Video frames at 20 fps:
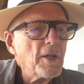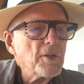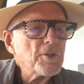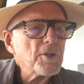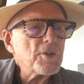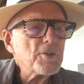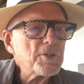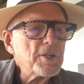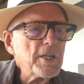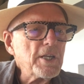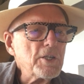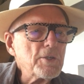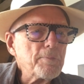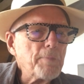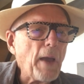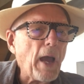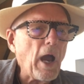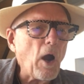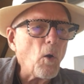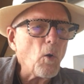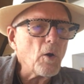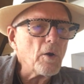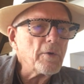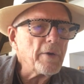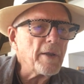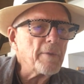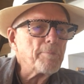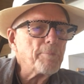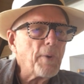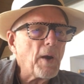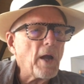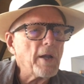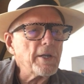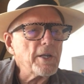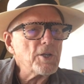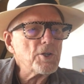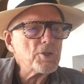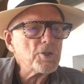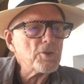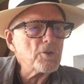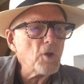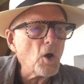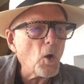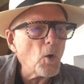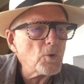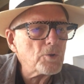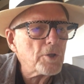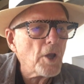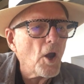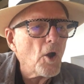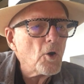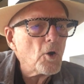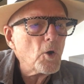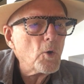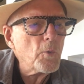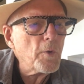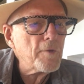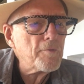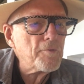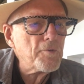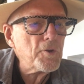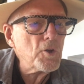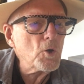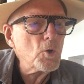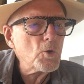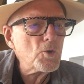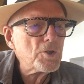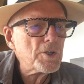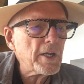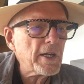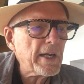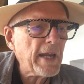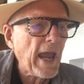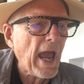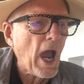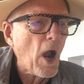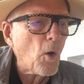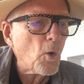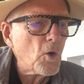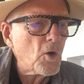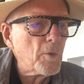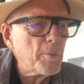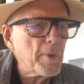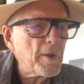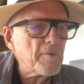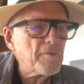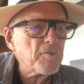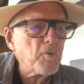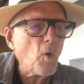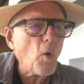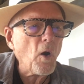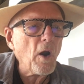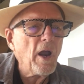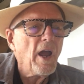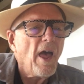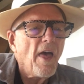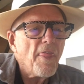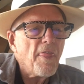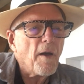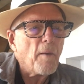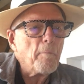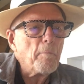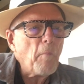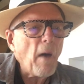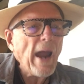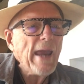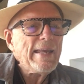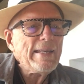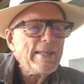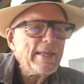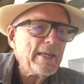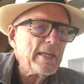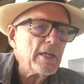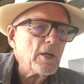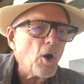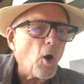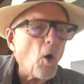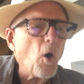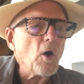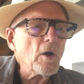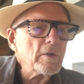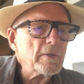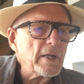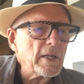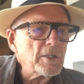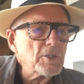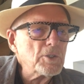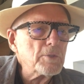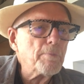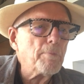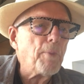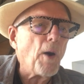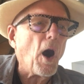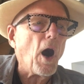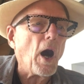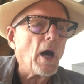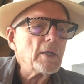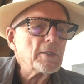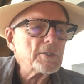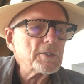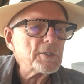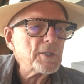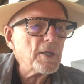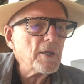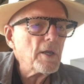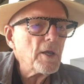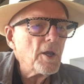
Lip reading: to seize power and punish those who refused to cower before the mighty orange boss.